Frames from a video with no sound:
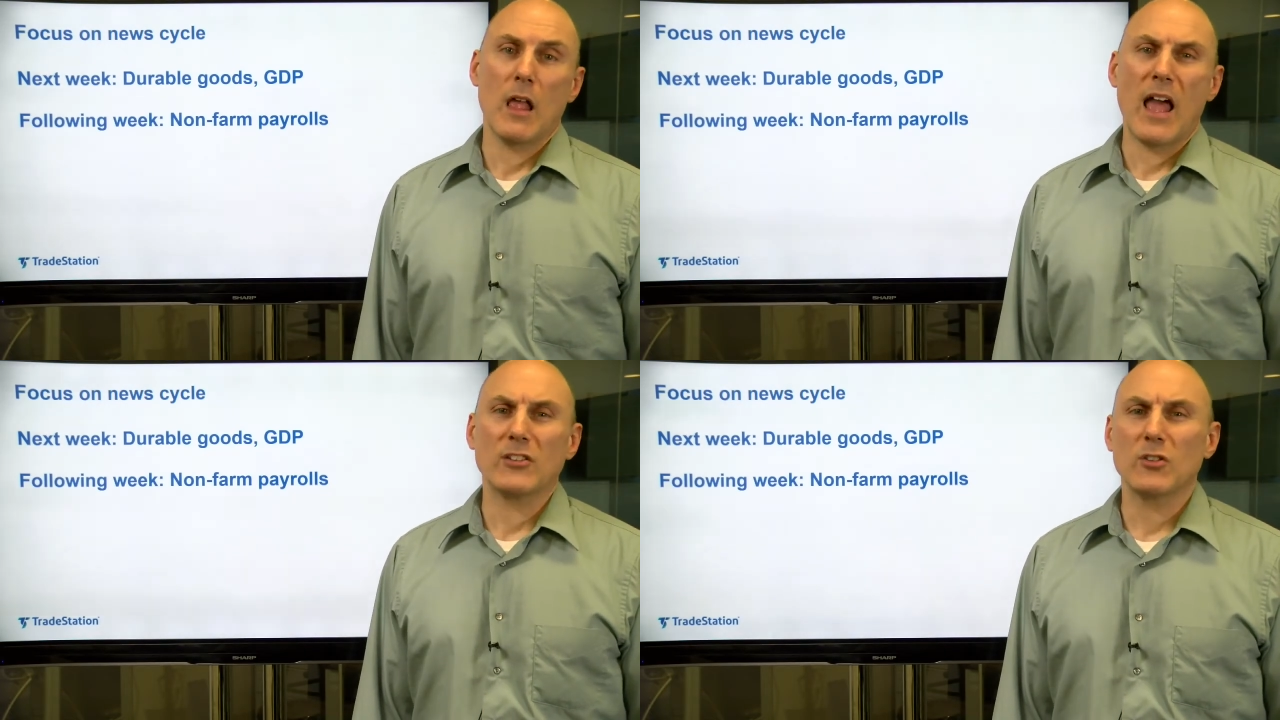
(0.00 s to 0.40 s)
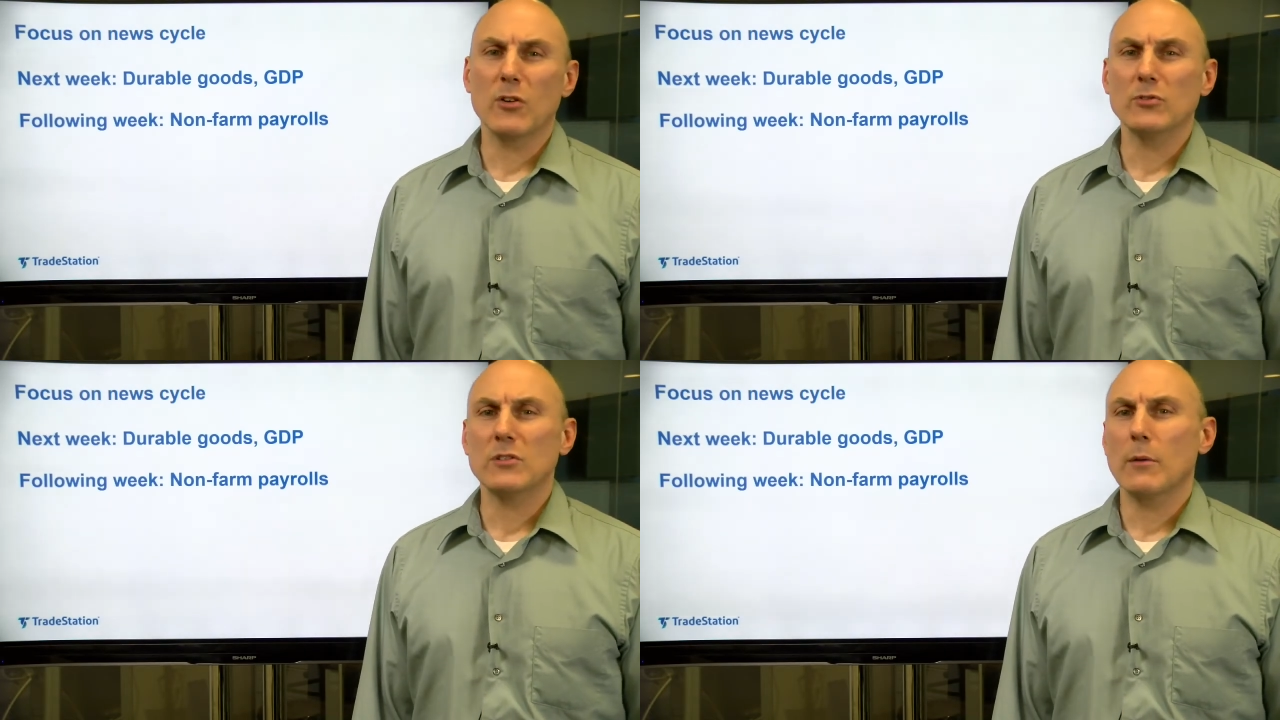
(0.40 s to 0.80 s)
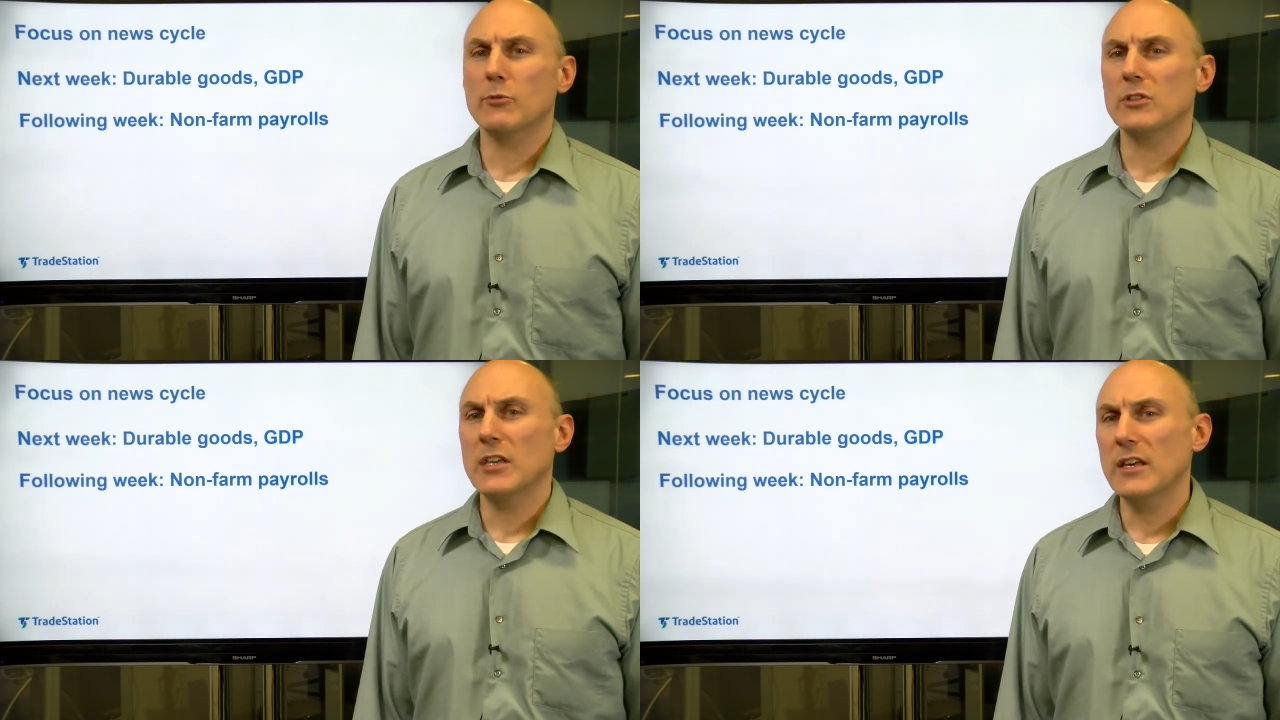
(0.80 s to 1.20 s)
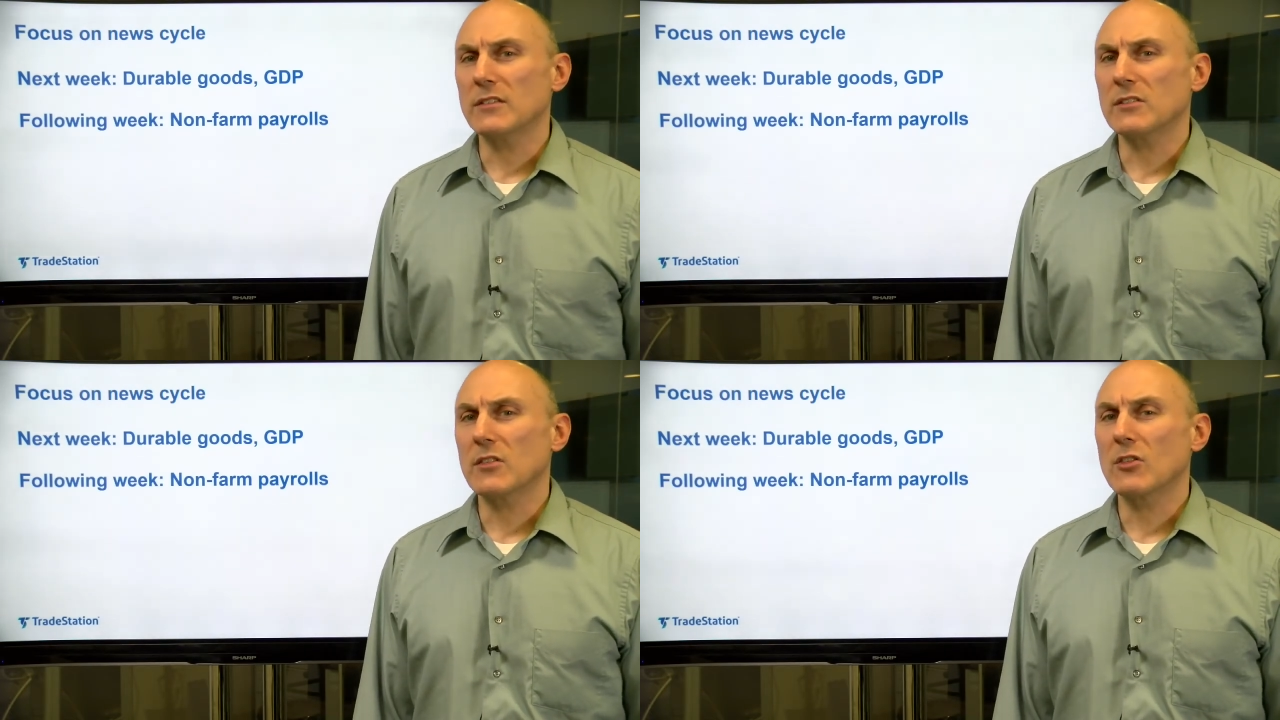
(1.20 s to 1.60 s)
As those numbers
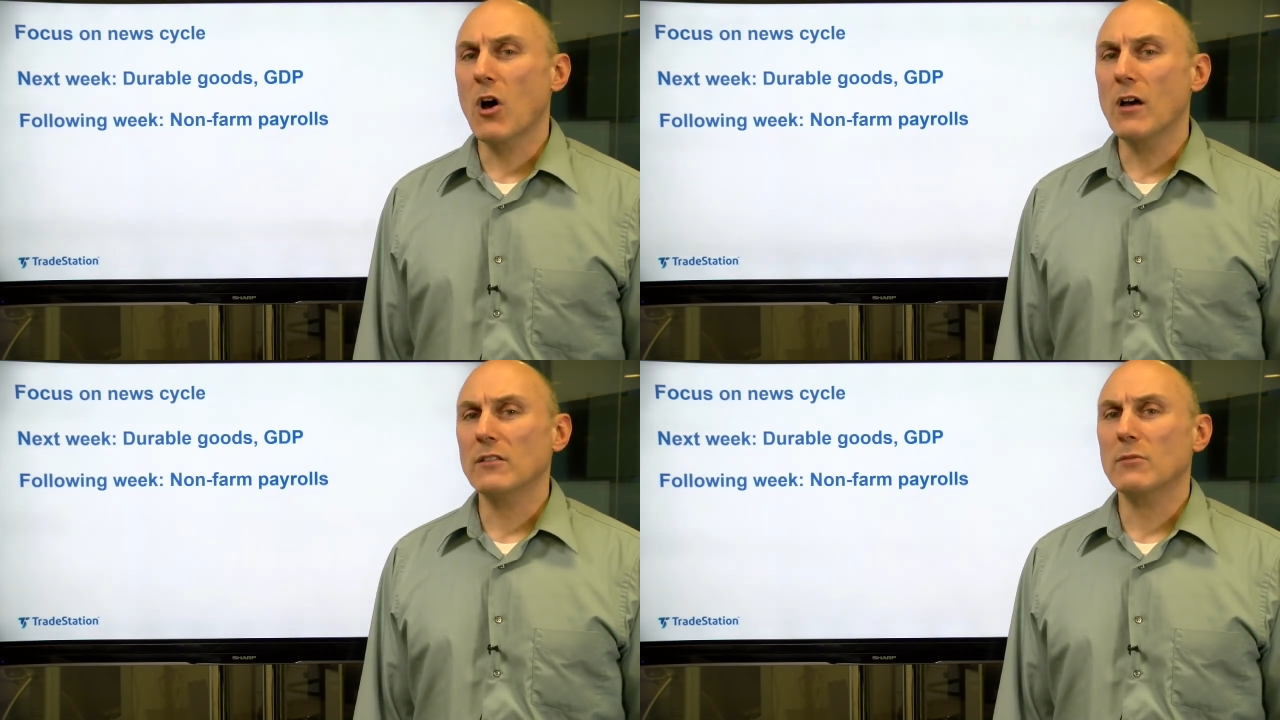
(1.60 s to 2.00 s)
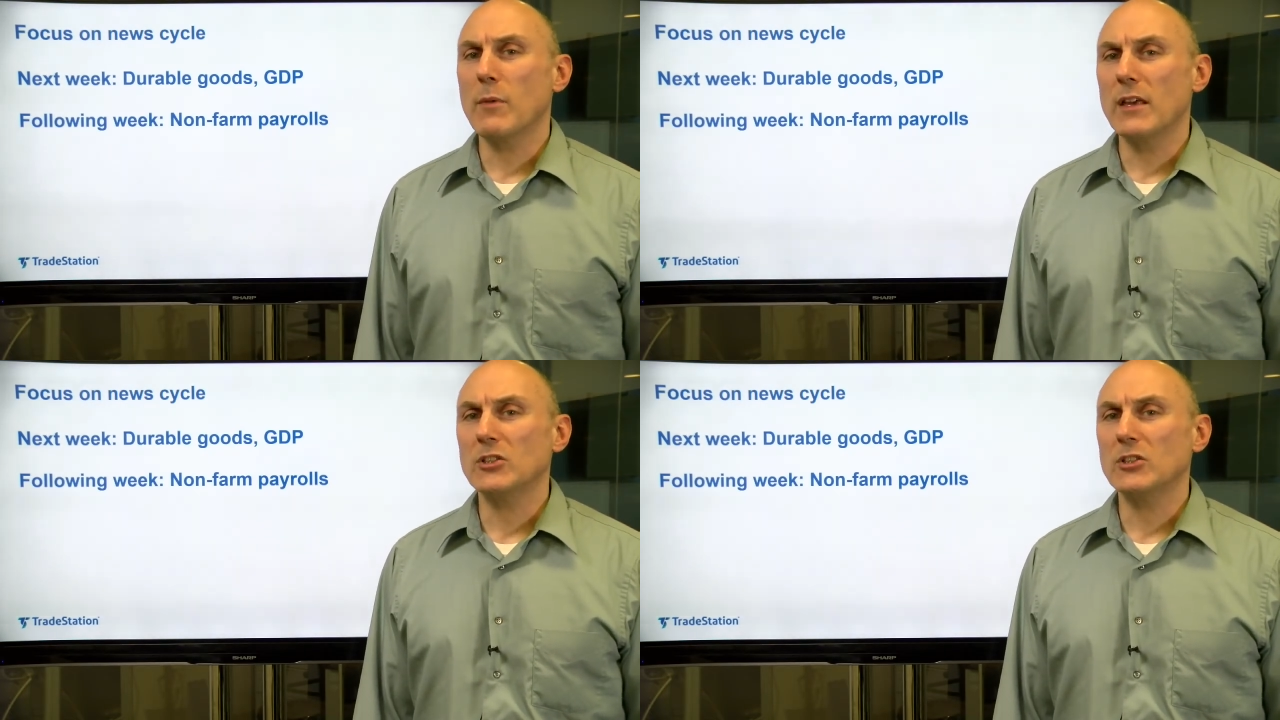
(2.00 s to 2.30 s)
hit, thoughts may